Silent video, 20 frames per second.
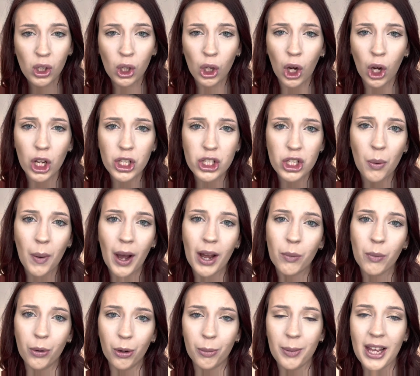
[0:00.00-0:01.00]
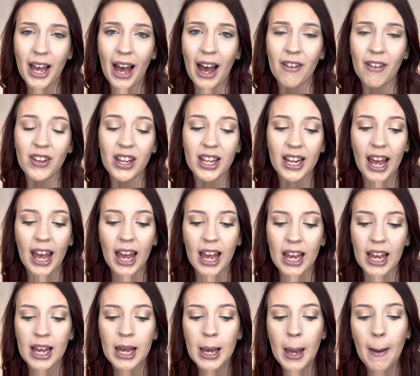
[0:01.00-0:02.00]
also, I will be having
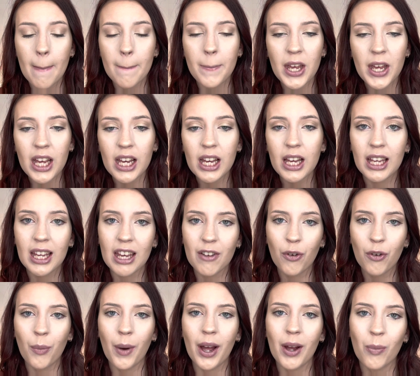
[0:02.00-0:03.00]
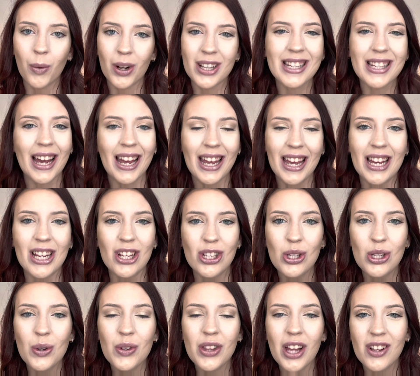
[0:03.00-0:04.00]
a big giveaway once I hit
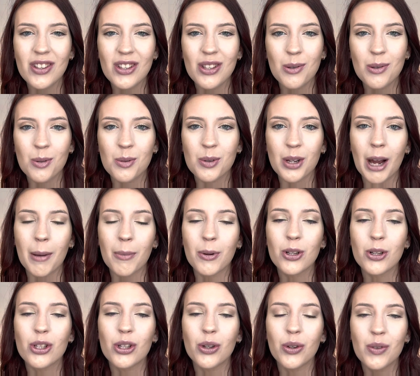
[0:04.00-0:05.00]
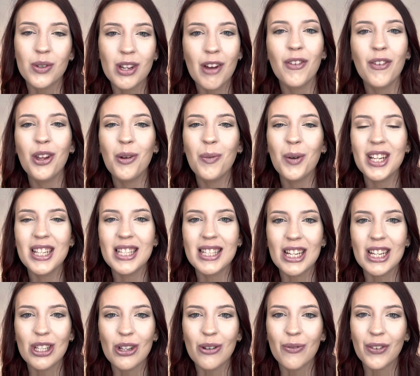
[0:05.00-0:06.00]
2,000 subscribers, so you definitely want to stay
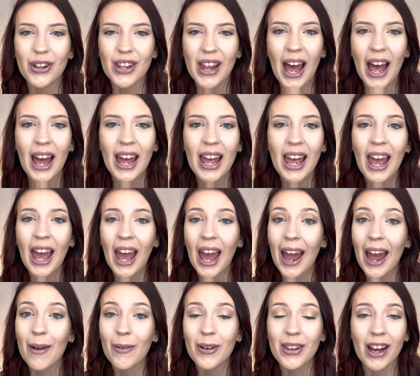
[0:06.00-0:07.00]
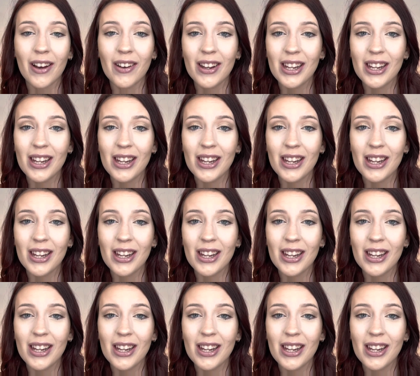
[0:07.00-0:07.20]
tuned for that. And without